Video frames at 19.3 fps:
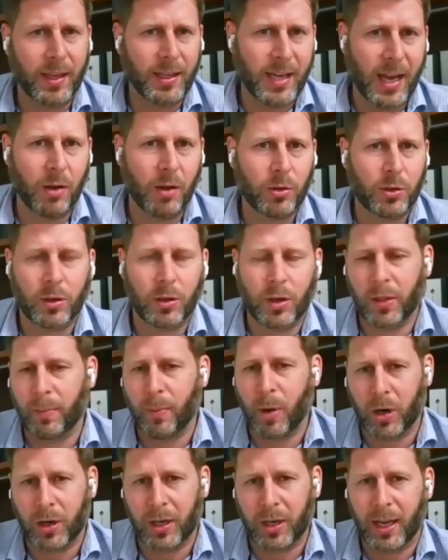a downturn in the
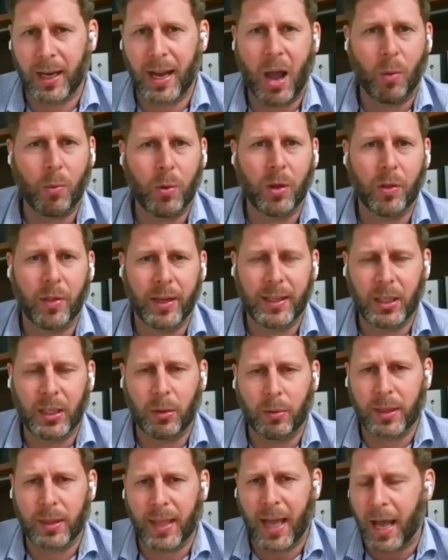market. How will they deal
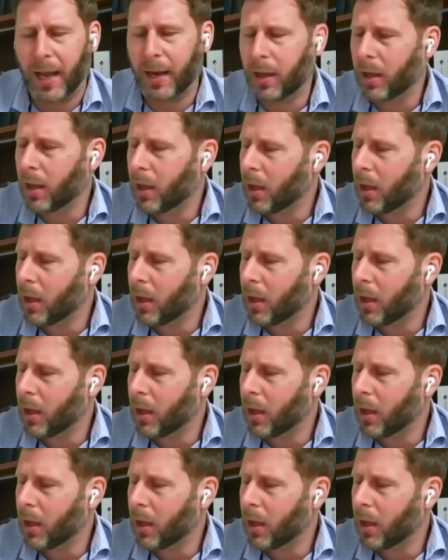with that?